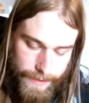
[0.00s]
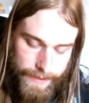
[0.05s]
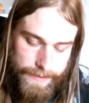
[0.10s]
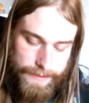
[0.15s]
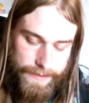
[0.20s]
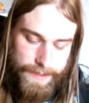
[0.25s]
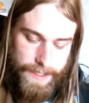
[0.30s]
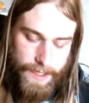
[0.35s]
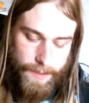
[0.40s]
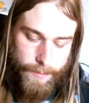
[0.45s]

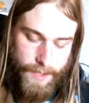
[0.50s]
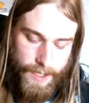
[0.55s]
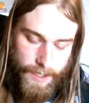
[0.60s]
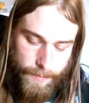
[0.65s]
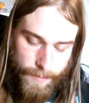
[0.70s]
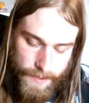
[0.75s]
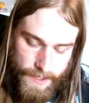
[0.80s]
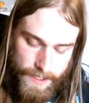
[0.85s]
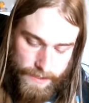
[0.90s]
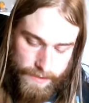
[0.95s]
Instead,
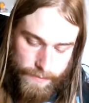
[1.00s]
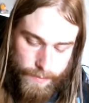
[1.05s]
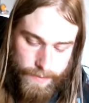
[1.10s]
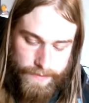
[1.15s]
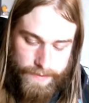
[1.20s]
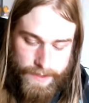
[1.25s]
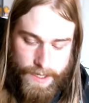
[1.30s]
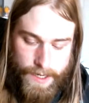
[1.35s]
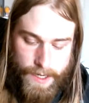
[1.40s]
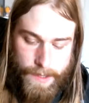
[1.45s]
make peace
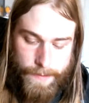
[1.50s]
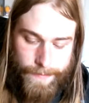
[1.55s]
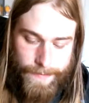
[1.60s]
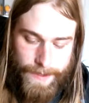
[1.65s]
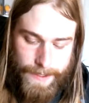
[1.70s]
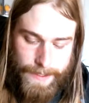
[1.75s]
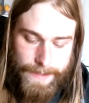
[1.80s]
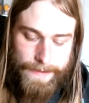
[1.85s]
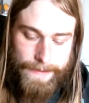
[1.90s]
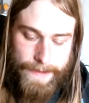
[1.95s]
with
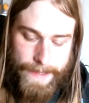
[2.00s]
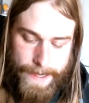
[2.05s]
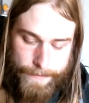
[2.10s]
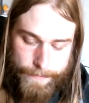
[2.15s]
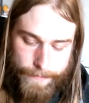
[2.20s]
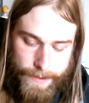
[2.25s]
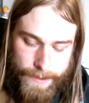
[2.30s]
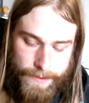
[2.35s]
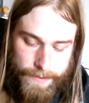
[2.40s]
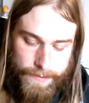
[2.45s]
time,
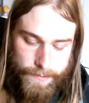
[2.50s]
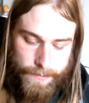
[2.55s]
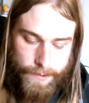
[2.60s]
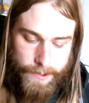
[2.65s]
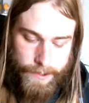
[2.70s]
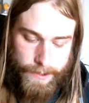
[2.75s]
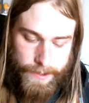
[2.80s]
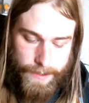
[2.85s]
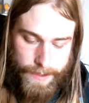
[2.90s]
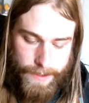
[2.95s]
laugh at its
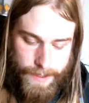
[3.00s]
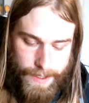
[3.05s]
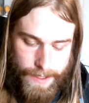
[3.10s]
work,